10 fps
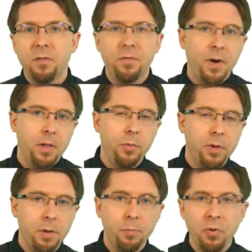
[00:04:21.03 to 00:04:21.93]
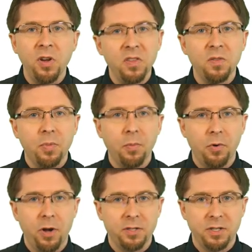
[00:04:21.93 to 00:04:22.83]
following a pretty simple
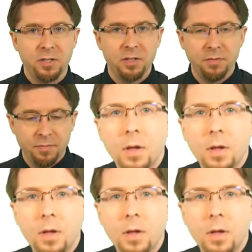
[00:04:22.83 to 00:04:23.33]
process.